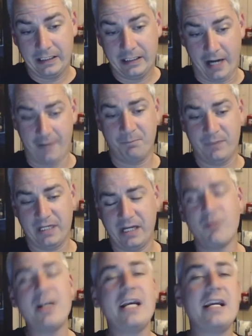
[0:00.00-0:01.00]
Yeah,
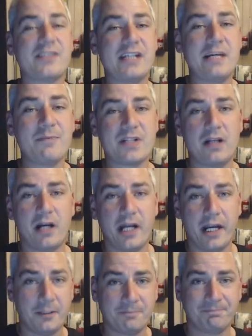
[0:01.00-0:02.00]
it really seems
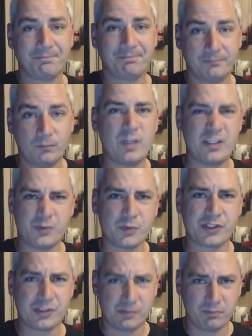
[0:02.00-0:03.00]
like this
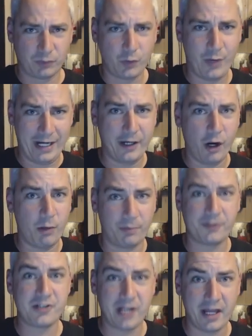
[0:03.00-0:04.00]
was quickly
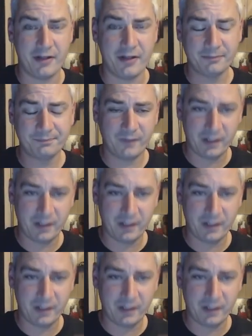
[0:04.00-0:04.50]
cobbled together,